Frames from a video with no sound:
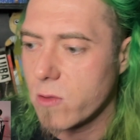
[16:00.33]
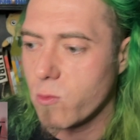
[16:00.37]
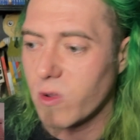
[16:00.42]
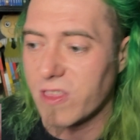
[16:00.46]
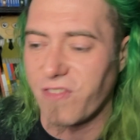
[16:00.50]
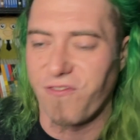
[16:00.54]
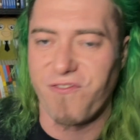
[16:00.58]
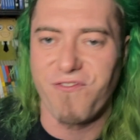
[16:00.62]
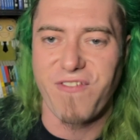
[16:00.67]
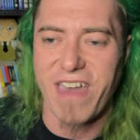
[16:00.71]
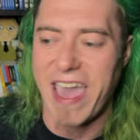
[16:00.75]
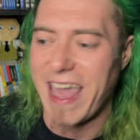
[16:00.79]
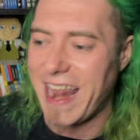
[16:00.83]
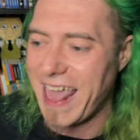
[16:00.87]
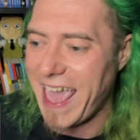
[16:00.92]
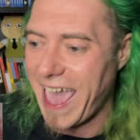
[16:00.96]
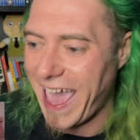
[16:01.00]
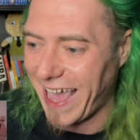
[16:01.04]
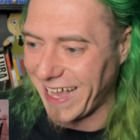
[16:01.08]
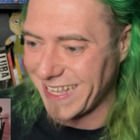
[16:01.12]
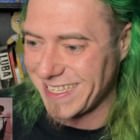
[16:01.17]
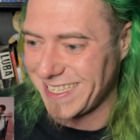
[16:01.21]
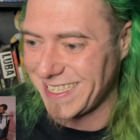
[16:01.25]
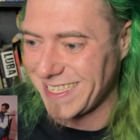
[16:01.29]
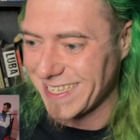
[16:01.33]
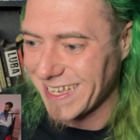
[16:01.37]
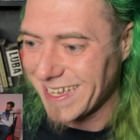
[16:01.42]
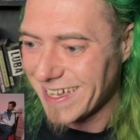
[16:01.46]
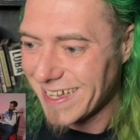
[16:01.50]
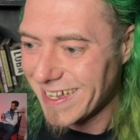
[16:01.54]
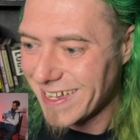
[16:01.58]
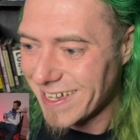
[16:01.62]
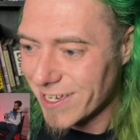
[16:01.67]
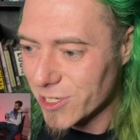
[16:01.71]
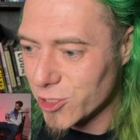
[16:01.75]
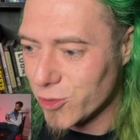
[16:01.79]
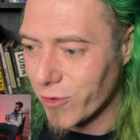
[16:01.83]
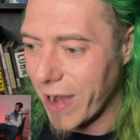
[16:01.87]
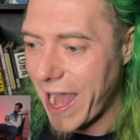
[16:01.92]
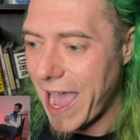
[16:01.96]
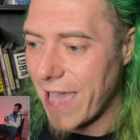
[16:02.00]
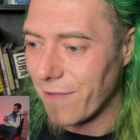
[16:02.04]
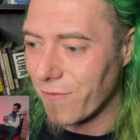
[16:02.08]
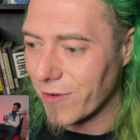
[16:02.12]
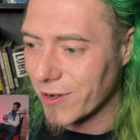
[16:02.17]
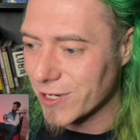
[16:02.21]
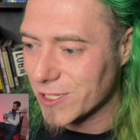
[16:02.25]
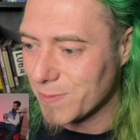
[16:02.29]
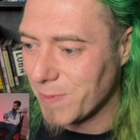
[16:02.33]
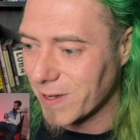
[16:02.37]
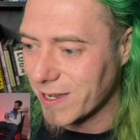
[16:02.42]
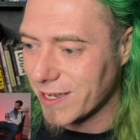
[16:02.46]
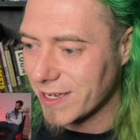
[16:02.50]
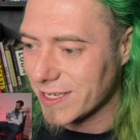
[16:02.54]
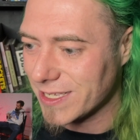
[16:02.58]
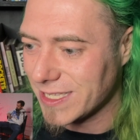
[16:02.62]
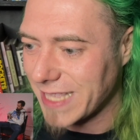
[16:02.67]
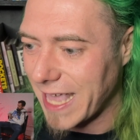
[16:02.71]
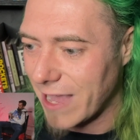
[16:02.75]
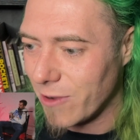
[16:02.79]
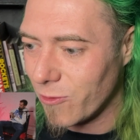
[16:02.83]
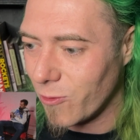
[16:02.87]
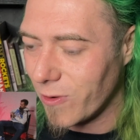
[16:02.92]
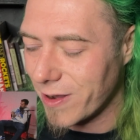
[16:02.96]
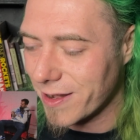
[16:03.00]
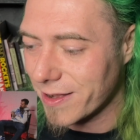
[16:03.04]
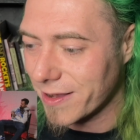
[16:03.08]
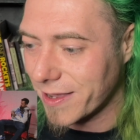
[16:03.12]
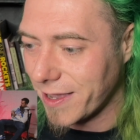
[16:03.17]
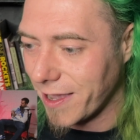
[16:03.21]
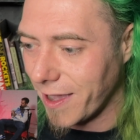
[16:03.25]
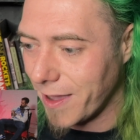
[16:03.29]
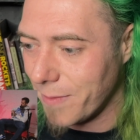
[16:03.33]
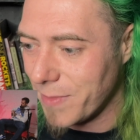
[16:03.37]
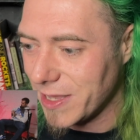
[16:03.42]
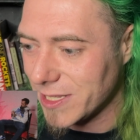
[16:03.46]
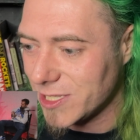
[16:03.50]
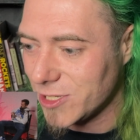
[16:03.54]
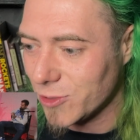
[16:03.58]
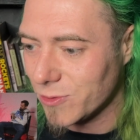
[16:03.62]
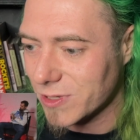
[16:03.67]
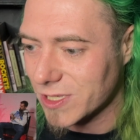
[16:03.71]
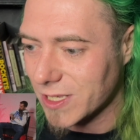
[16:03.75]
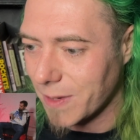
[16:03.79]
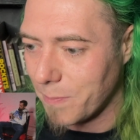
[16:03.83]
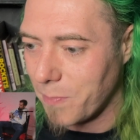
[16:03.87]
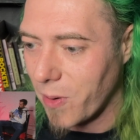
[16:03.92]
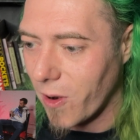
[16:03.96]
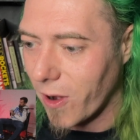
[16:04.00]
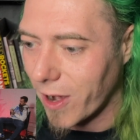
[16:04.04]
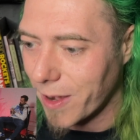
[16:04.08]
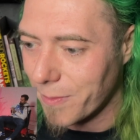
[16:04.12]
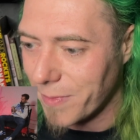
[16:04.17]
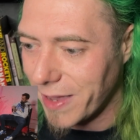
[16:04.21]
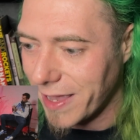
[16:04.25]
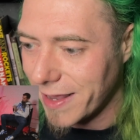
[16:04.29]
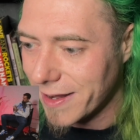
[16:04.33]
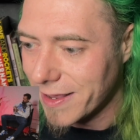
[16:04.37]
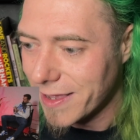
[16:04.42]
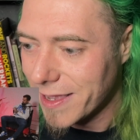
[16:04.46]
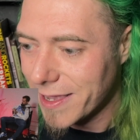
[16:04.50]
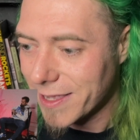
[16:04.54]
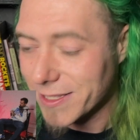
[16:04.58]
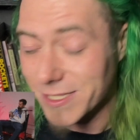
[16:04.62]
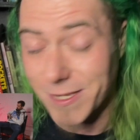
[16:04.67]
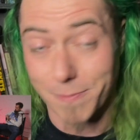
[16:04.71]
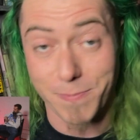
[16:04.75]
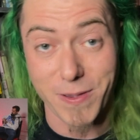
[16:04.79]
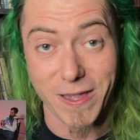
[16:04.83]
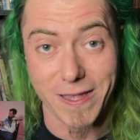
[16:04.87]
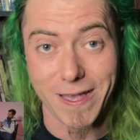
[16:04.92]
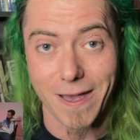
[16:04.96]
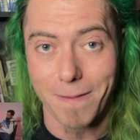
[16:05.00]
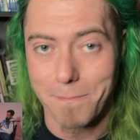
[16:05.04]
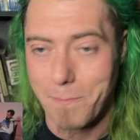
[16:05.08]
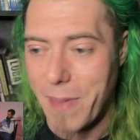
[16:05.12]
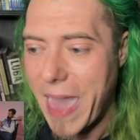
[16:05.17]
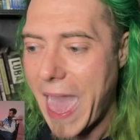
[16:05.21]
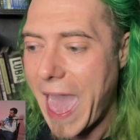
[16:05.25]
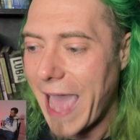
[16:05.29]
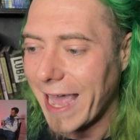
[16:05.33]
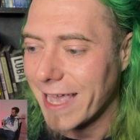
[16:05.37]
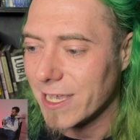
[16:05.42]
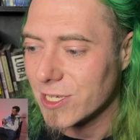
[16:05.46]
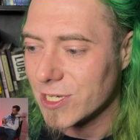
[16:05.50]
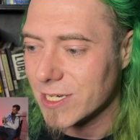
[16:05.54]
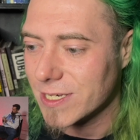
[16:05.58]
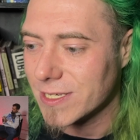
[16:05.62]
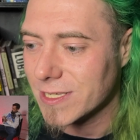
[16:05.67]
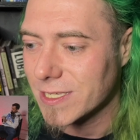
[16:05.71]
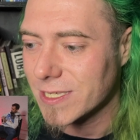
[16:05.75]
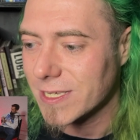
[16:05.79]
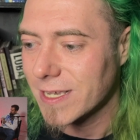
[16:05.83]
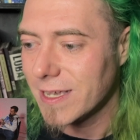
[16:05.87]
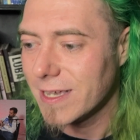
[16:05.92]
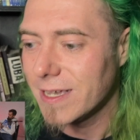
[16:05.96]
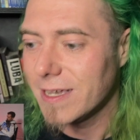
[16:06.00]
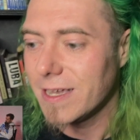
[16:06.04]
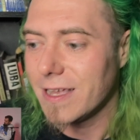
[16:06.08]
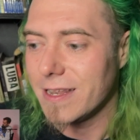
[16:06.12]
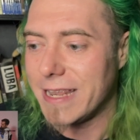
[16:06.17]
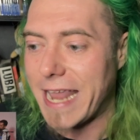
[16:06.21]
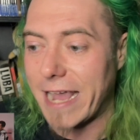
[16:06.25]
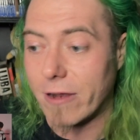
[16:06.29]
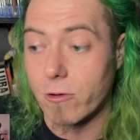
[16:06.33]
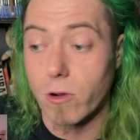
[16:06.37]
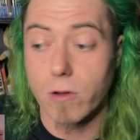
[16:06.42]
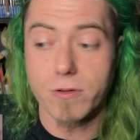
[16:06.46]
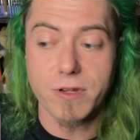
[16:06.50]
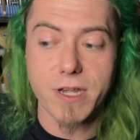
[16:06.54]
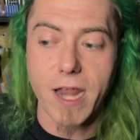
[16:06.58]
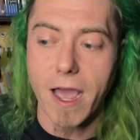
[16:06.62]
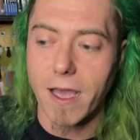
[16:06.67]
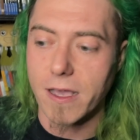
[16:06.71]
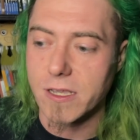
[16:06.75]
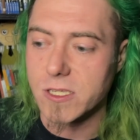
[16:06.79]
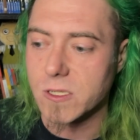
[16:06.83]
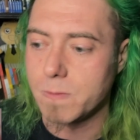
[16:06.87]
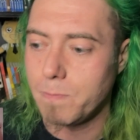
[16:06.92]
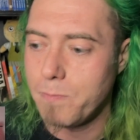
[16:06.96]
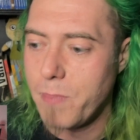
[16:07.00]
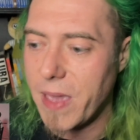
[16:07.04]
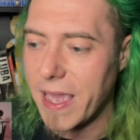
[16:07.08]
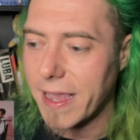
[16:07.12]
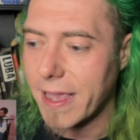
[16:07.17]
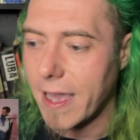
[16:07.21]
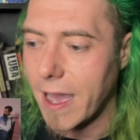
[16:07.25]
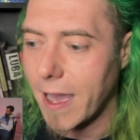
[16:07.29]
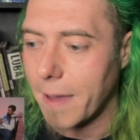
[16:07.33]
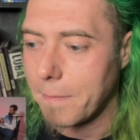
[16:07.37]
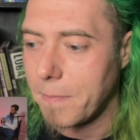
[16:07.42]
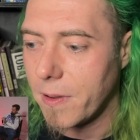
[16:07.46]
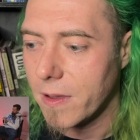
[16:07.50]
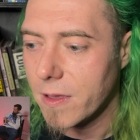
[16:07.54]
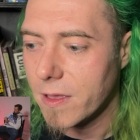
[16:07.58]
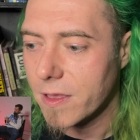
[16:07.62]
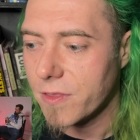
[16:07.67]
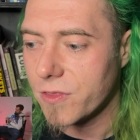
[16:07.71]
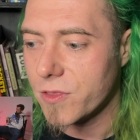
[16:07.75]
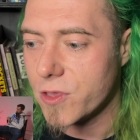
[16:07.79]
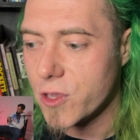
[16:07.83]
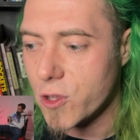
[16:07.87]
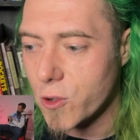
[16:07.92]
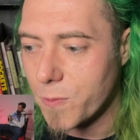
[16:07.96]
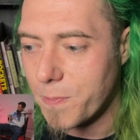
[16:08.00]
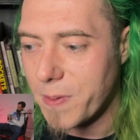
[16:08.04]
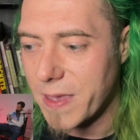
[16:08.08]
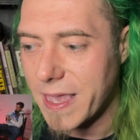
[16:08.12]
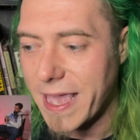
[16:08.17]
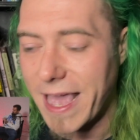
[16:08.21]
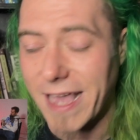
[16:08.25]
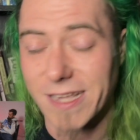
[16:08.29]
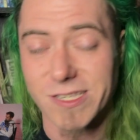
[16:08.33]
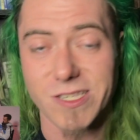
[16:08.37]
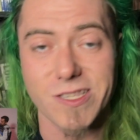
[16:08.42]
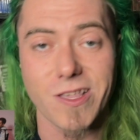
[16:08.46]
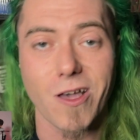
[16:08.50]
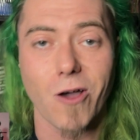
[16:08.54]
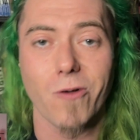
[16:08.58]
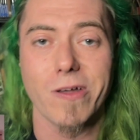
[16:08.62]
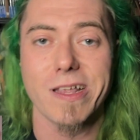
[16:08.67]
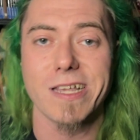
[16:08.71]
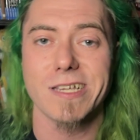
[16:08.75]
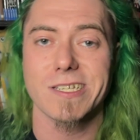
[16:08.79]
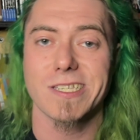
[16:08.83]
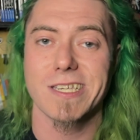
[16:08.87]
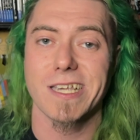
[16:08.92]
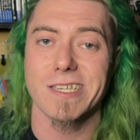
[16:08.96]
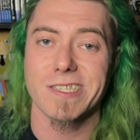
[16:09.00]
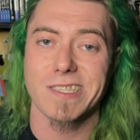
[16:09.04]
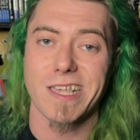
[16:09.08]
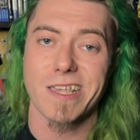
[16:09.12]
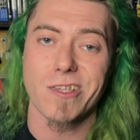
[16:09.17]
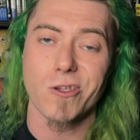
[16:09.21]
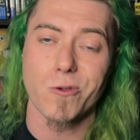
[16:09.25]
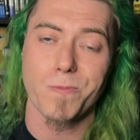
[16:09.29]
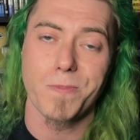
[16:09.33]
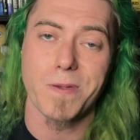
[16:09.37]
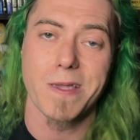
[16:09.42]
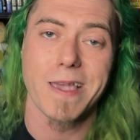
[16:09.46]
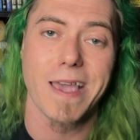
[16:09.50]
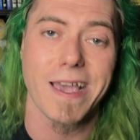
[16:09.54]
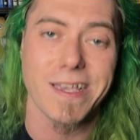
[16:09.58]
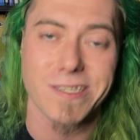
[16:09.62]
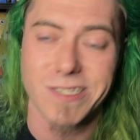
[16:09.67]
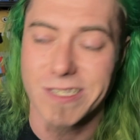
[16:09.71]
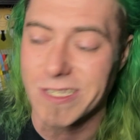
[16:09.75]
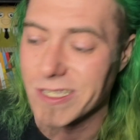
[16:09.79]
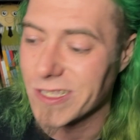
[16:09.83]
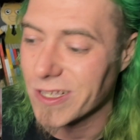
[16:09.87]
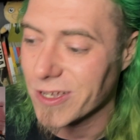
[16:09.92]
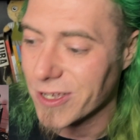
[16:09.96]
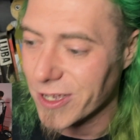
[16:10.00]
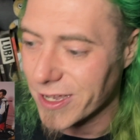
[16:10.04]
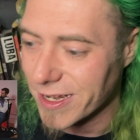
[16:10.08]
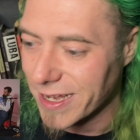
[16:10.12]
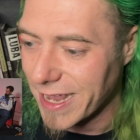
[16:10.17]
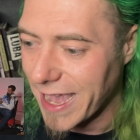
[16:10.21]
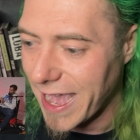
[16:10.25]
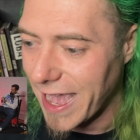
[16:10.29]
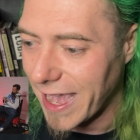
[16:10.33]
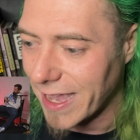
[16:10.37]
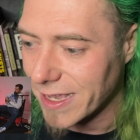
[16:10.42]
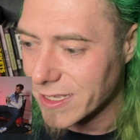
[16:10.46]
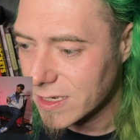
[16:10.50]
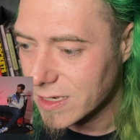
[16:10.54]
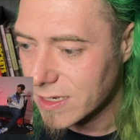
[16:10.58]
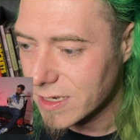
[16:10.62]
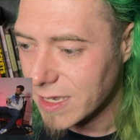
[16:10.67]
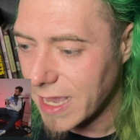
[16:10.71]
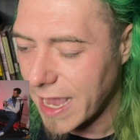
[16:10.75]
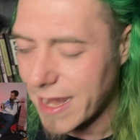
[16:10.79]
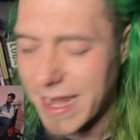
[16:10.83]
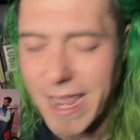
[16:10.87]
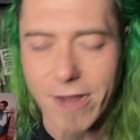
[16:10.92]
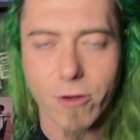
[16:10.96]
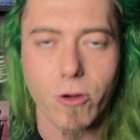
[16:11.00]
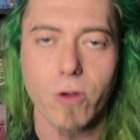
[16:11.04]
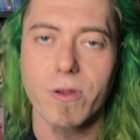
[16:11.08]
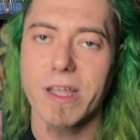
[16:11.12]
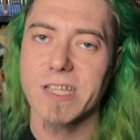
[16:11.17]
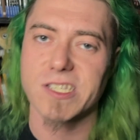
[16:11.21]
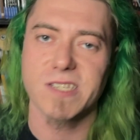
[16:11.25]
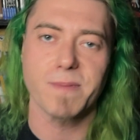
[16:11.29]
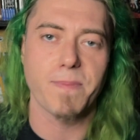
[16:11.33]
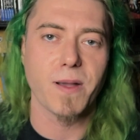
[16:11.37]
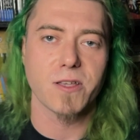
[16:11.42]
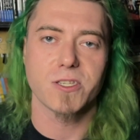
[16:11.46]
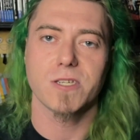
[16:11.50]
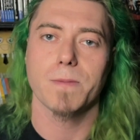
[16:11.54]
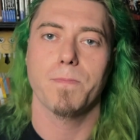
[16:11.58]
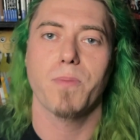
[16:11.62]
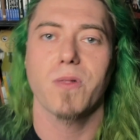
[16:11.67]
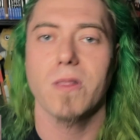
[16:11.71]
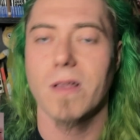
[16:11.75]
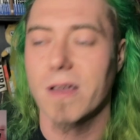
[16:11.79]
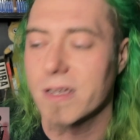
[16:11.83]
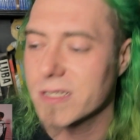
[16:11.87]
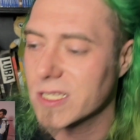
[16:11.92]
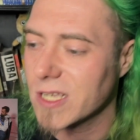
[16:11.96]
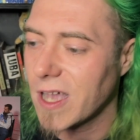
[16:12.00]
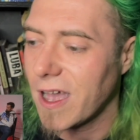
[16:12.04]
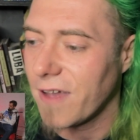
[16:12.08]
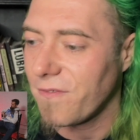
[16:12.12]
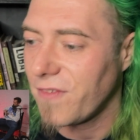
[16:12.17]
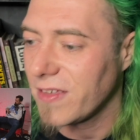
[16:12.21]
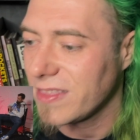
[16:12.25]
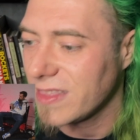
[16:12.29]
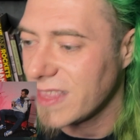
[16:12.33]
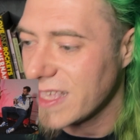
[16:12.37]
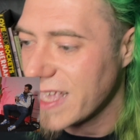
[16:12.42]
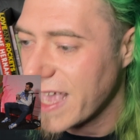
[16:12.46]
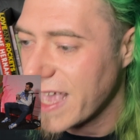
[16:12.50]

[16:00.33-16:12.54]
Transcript: with FedEx drivers because they wouldn't come into his apartment to pick up packages. Necro does big up the UPS, though, and he says that UPS is the good guys. And Necro gets a bunch of plugs off at the